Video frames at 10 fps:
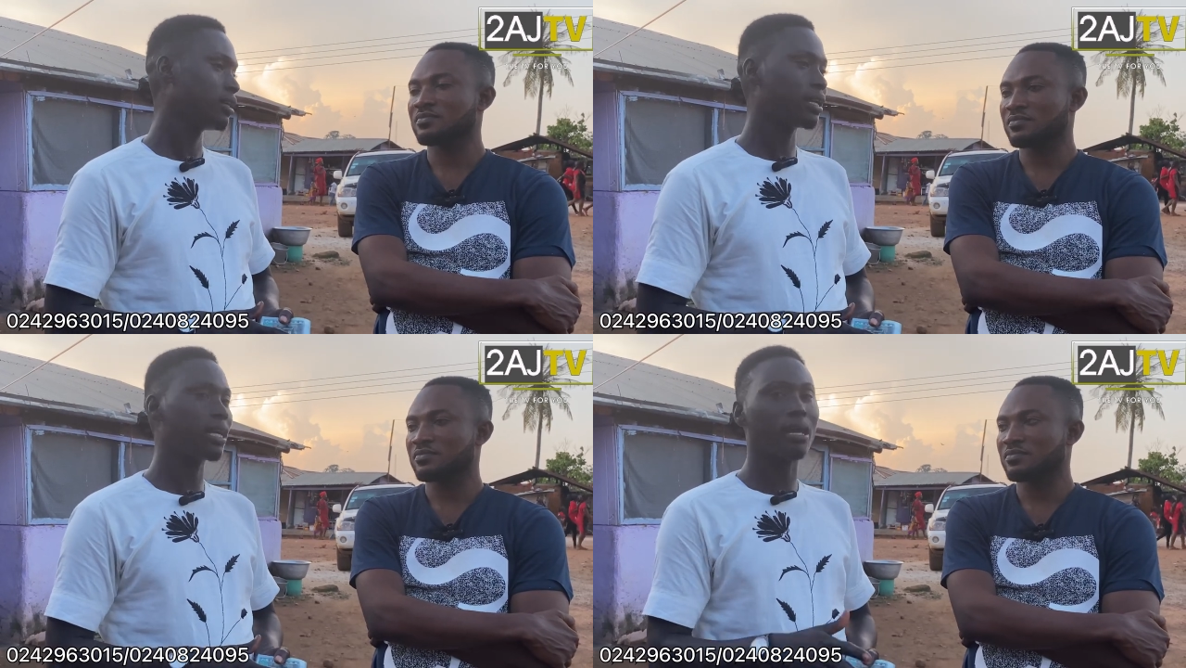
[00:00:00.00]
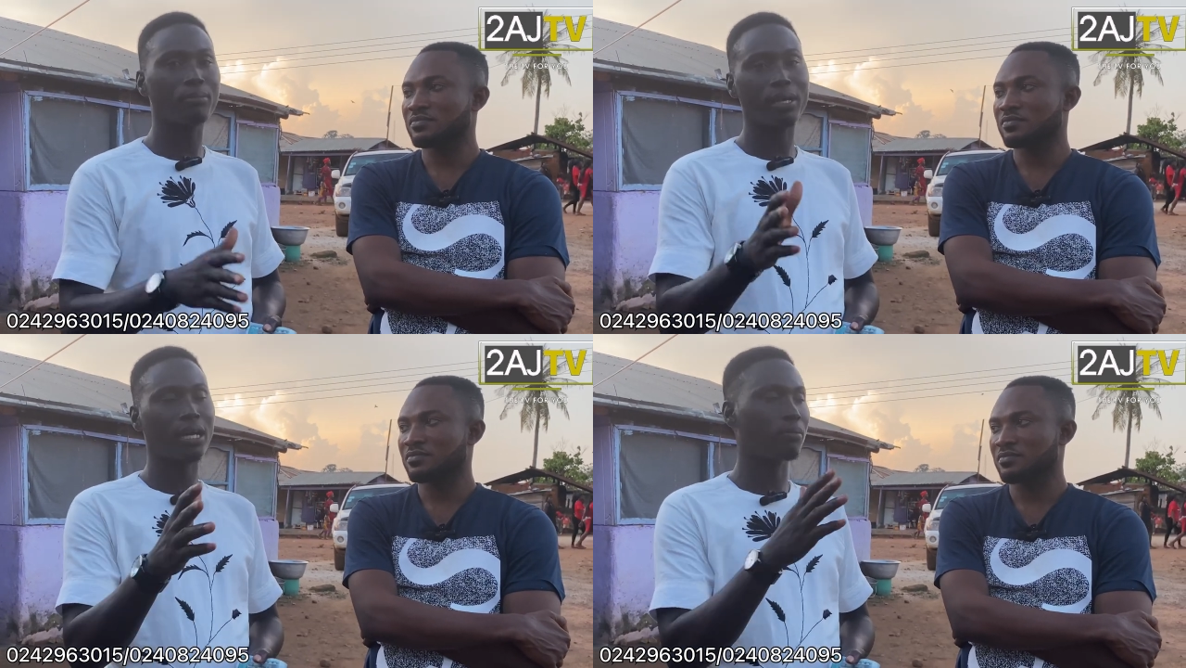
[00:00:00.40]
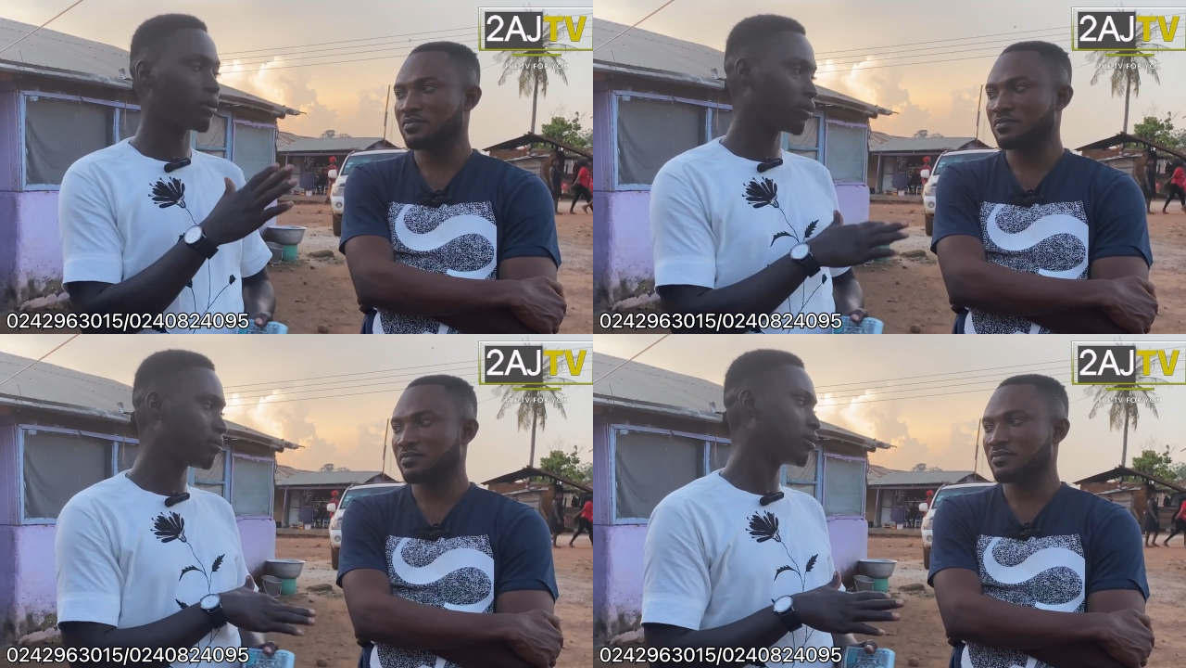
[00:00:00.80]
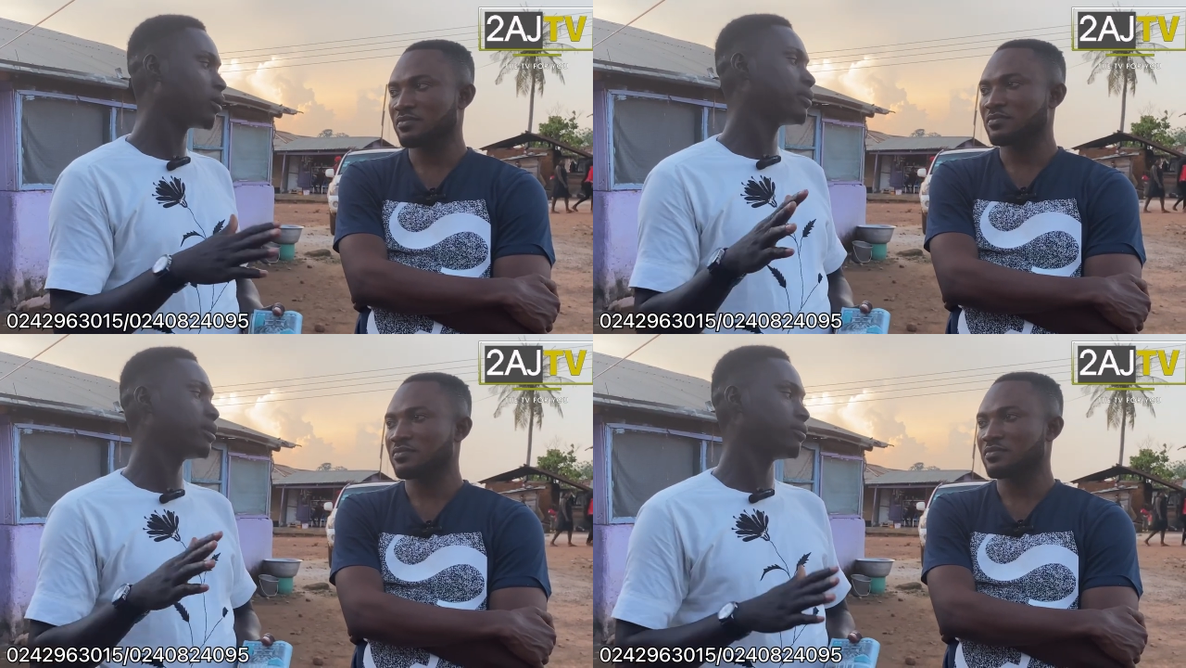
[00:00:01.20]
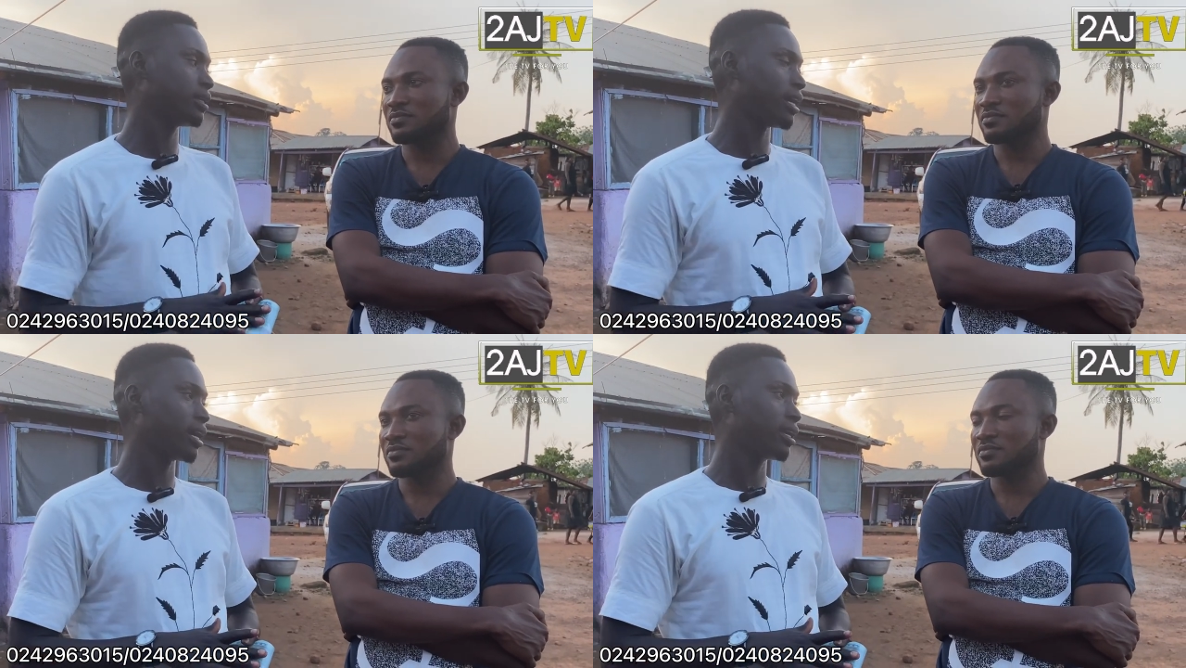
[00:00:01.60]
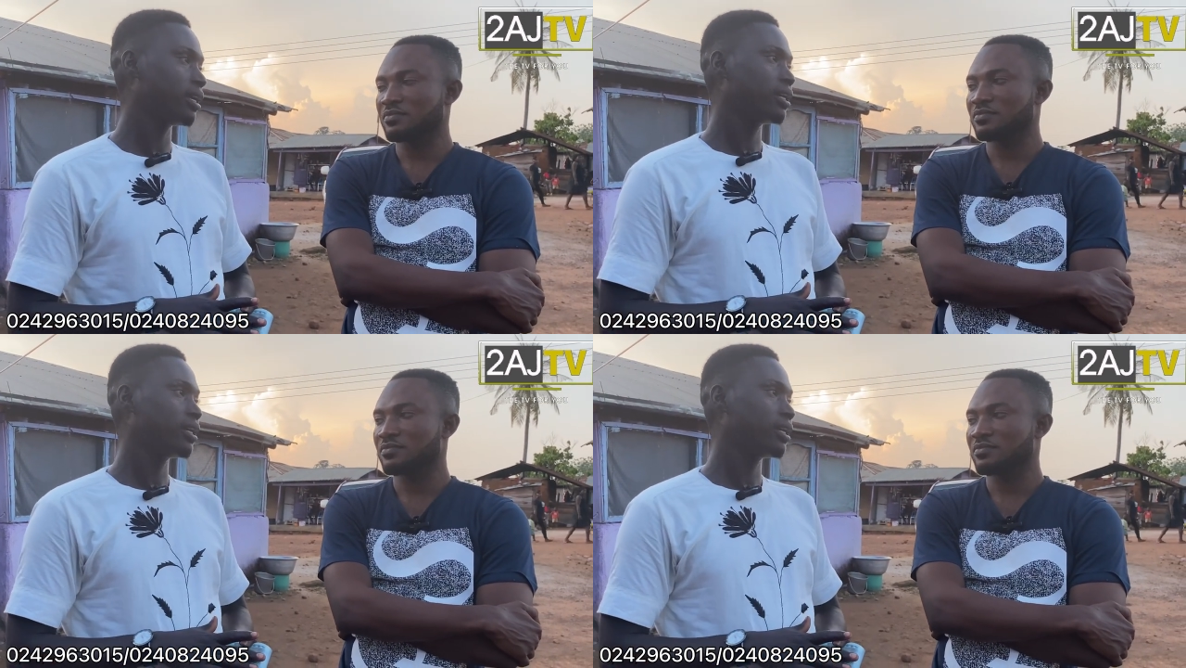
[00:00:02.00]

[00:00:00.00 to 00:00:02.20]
Speaker 1: Now Yamiakama come and all we are.